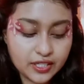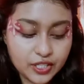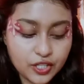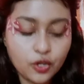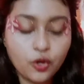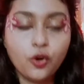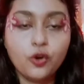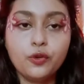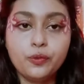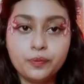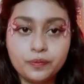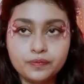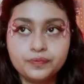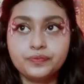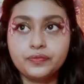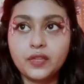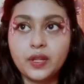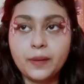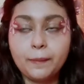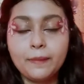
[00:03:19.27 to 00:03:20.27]
Your
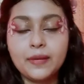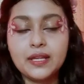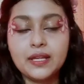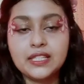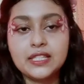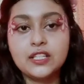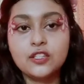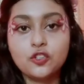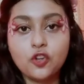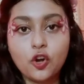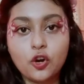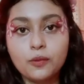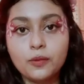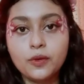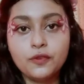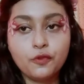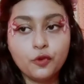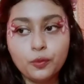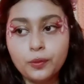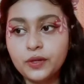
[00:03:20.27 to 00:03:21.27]
basic normal
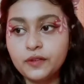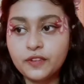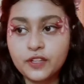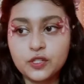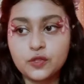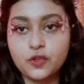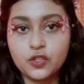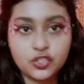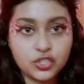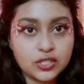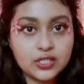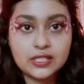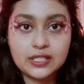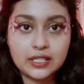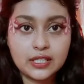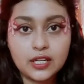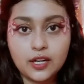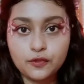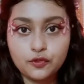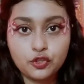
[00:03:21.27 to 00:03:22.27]
foaming face wash is
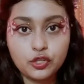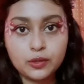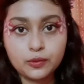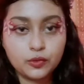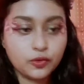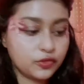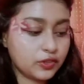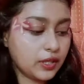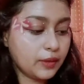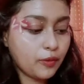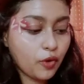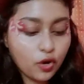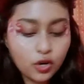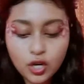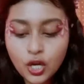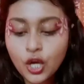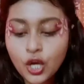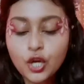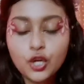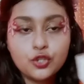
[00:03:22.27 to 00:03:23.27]
enough to remove them all.
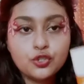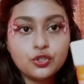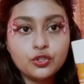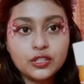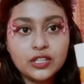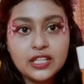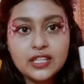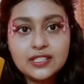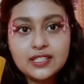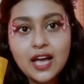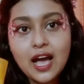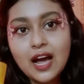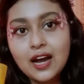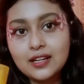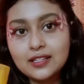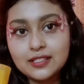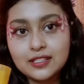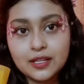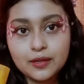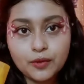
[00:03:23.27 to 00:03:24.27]
So these are
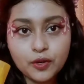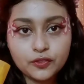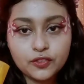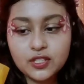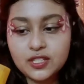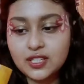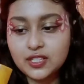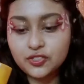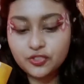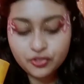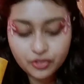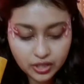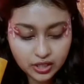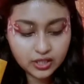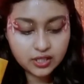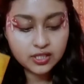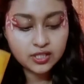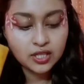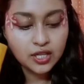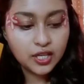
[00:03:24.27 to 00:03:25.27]
some of the
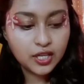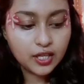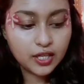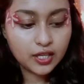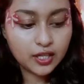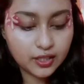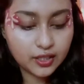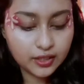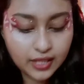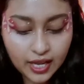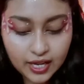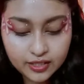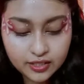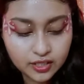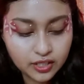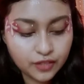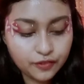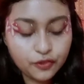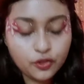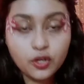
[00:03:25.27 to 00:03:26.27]
sunscreens that
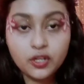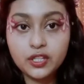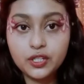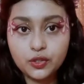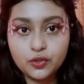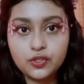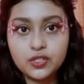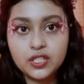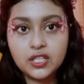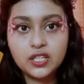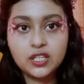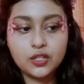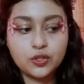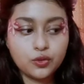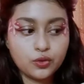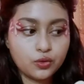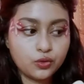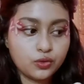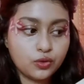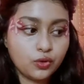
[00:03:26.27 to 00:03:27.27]
if you are using,
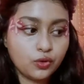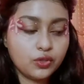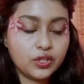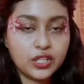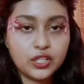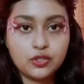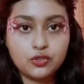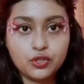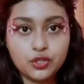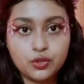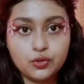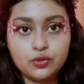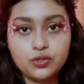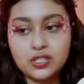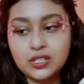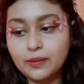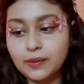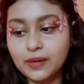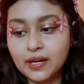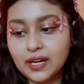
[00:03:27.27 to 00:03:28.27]
you don't need to use
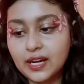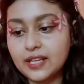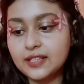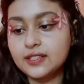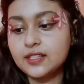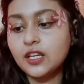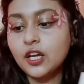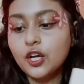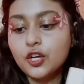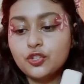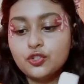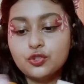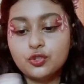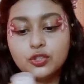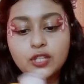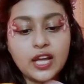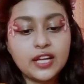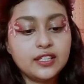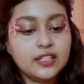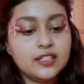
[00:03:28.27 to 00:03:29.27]
double cleanse. So
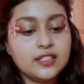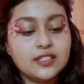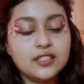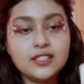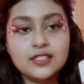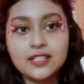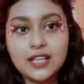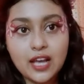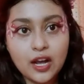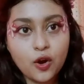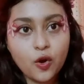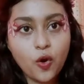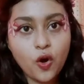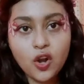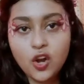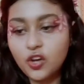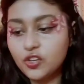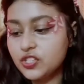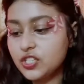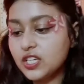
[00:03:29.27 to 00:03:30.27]
that is this
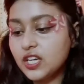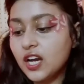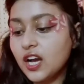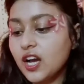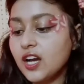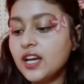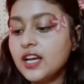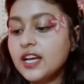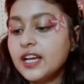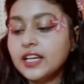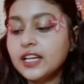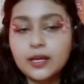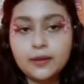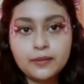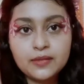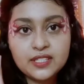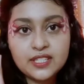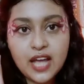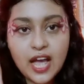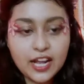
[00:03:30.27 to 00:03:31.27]
Aqualogica,
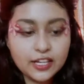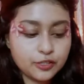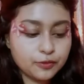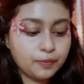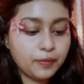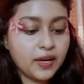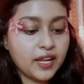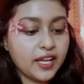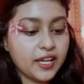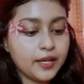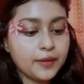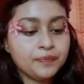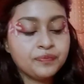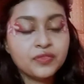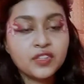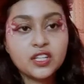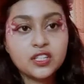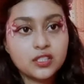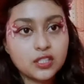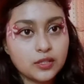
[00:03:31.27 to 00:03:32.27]
Chemist at Play,
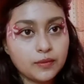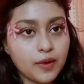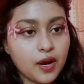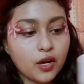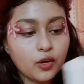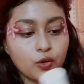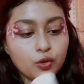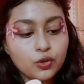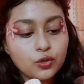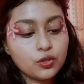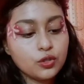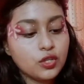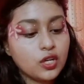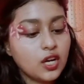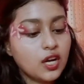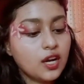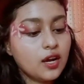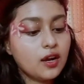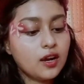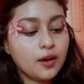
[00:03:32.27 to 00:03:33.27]
Dermaco,
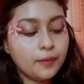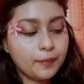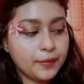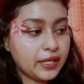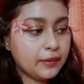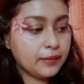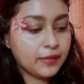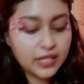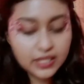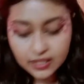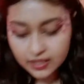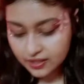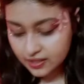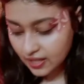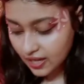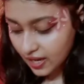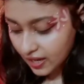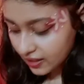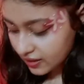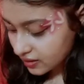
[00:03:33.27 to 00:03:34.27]
Minimalist,
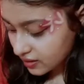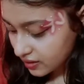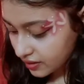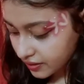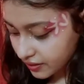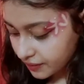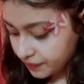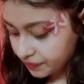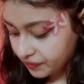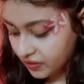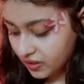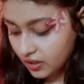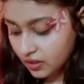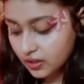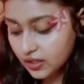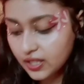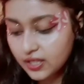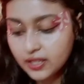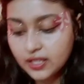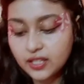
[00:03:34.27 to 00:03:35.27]
and
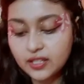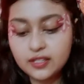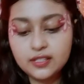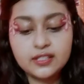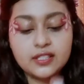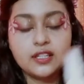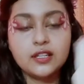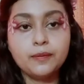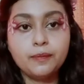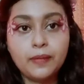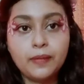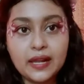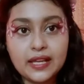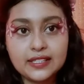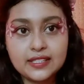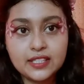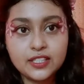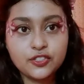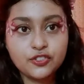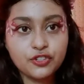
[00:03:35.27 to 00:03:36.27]
then there is a
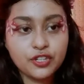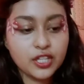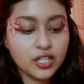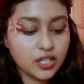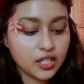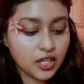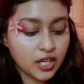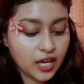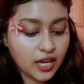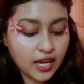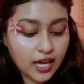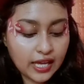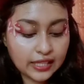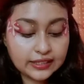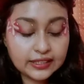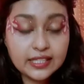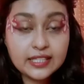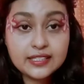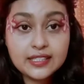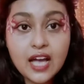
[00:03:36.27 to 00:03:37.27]
Blessing Tree. And
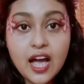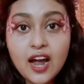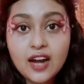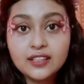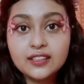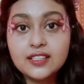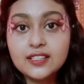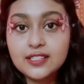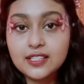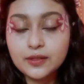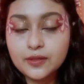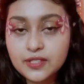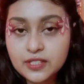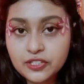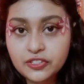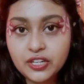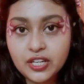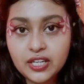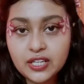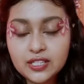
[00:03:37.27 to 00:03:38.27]
these are the
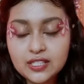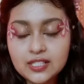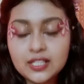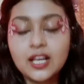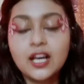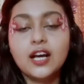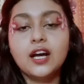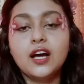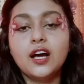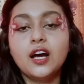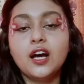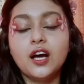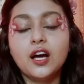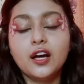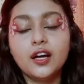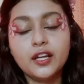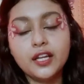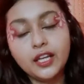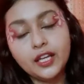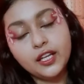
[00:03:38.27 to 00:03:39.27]
sunscreens
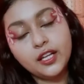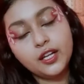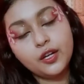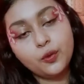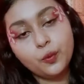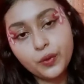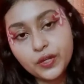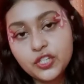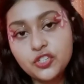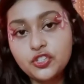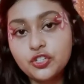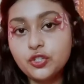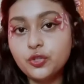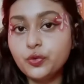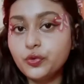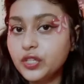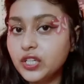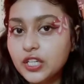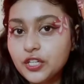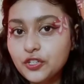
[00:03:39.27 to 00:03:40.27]
in which you
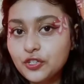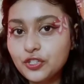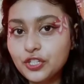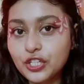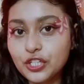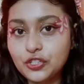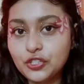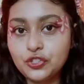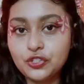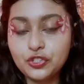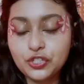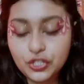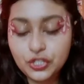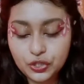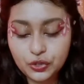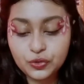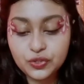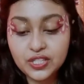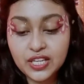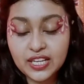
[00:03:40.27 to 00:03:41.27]
really don't need to
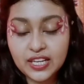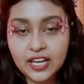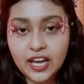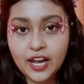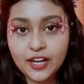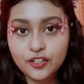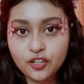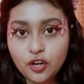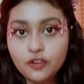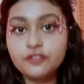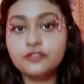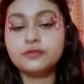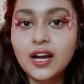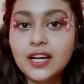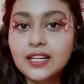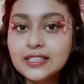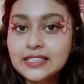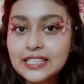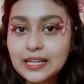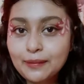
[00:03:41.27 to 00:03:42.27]
use any kind of
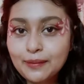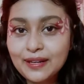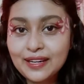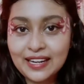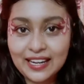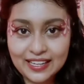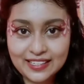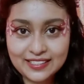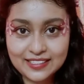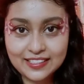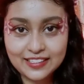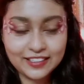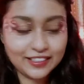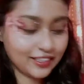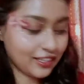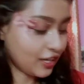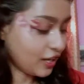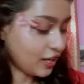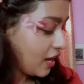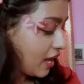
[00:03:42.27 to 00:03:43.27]
double cleansing.
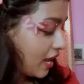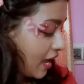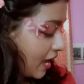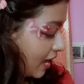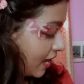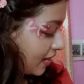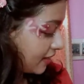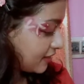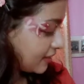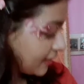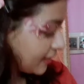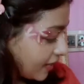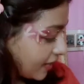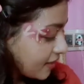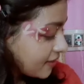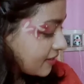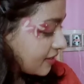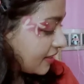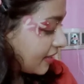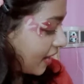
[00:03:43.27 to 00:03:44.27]
And
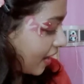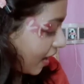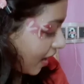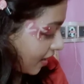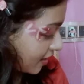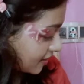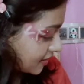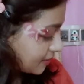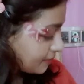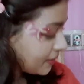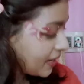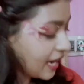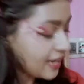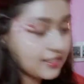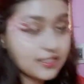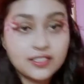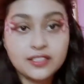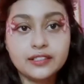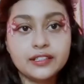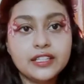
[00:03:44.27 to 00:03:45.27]
next, there are some
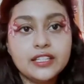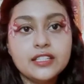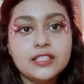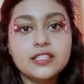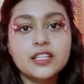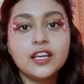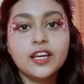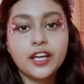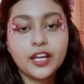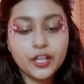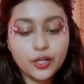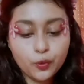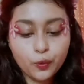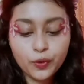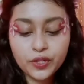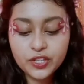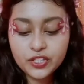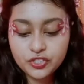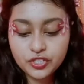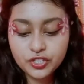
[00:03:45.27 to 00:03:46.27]
categories in
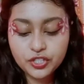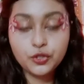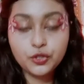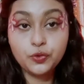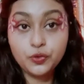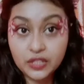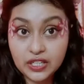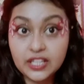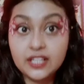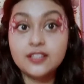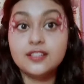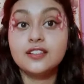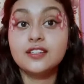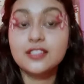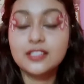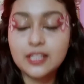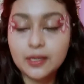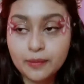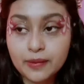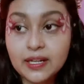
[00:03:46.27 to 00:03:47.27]
which you need
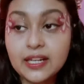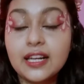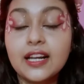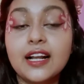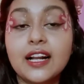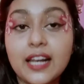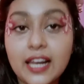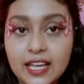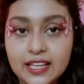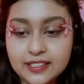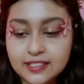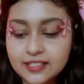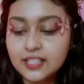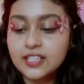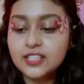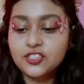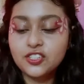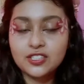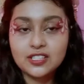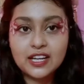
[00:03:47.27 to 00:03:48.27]
double cleanse.
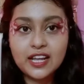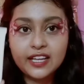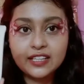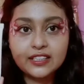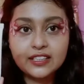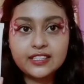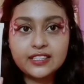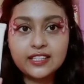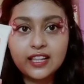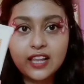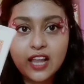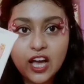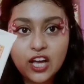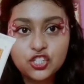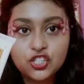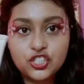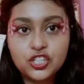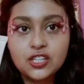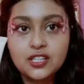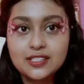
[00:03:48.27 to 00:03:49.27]
Just like this
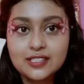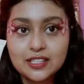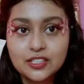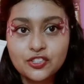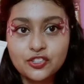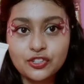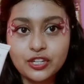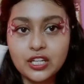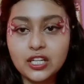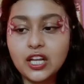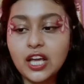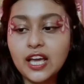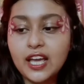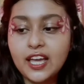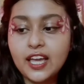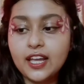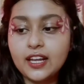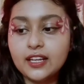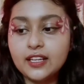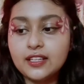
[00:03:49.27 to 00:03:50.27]
Last Shield sunscreen,
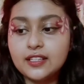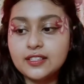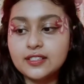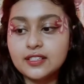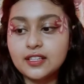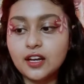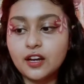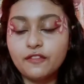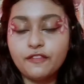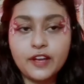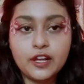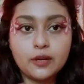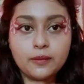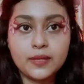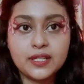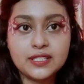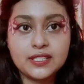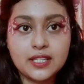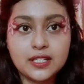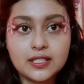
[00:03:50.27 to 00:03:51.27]
it is a
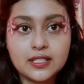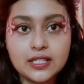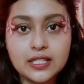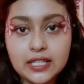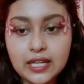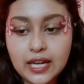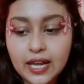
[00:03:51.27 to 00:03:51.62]
venomous sunscreen.